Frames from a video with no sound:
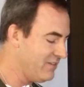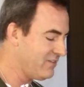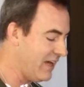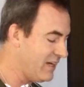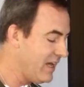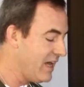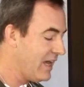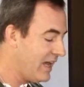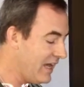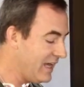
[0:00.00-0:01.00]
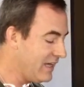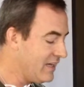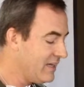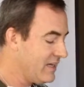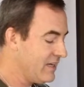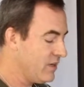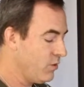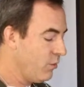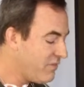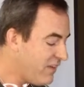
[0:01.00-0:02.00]
He said, hey,
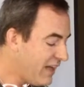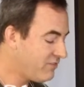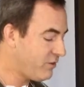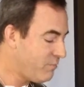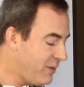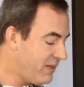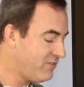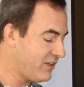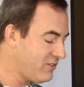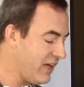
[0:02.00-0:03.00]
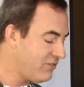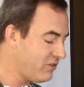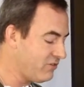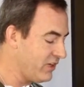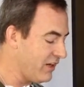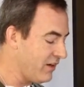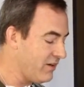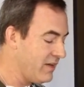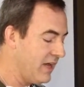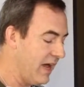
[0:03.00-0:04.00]
we've had some big successes here,